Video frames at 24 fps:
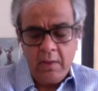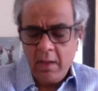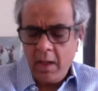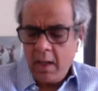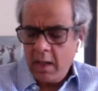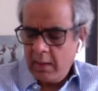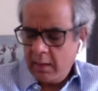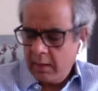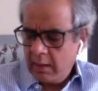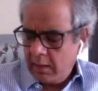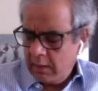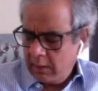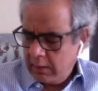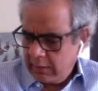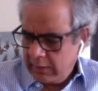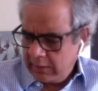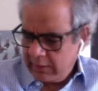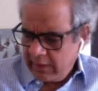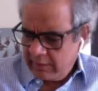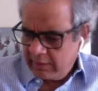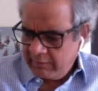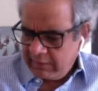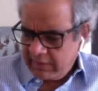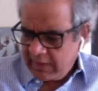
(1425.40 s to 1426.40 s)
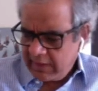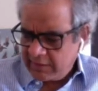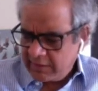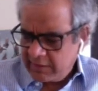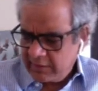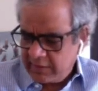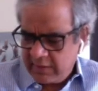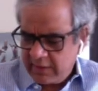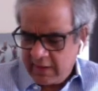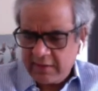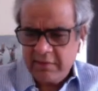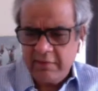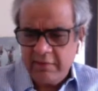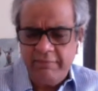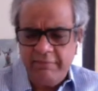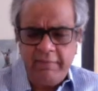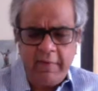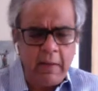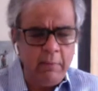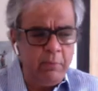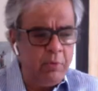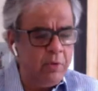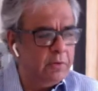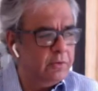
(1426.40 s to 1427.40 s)
Yeah, David, that's a
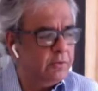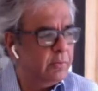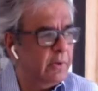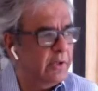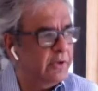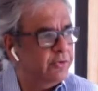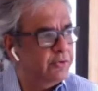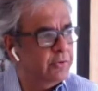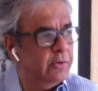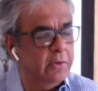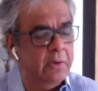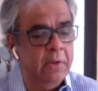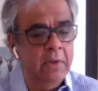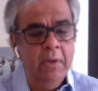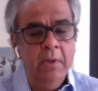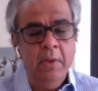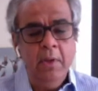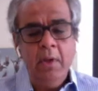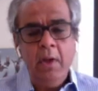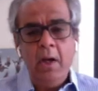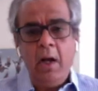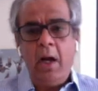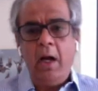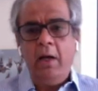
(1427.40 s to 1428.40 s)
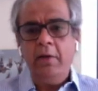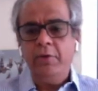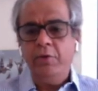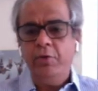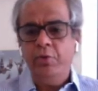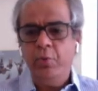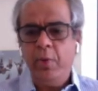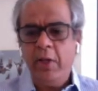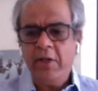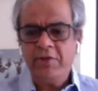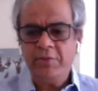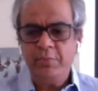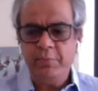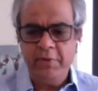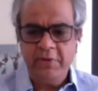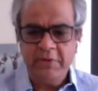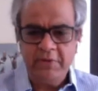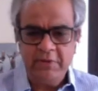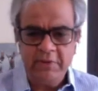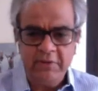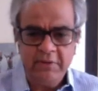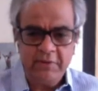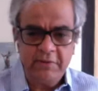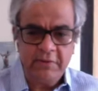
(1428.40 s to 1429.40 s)
fabulous question. Our U.S.
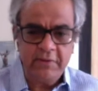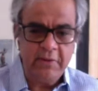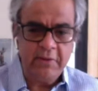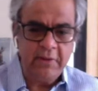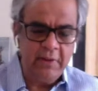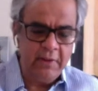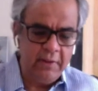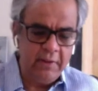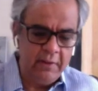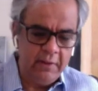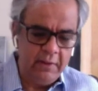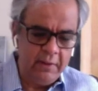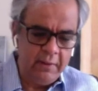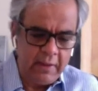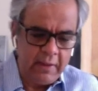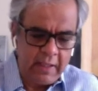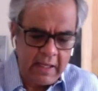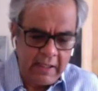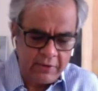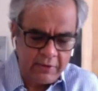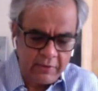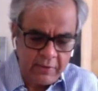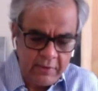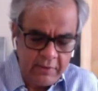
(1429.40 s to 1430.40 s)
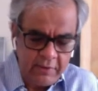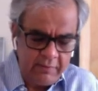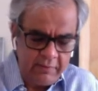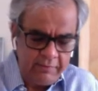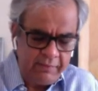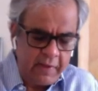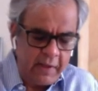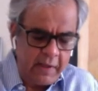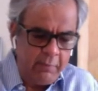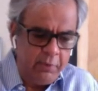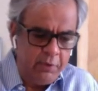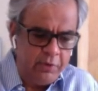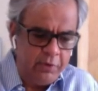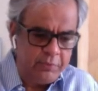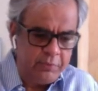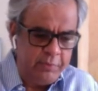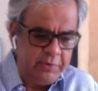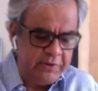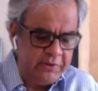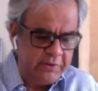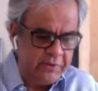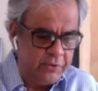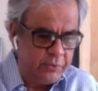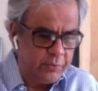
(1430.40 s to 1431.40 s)
business actually is a fabulous
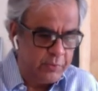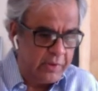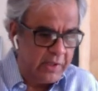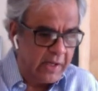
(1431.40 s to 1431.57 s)
business.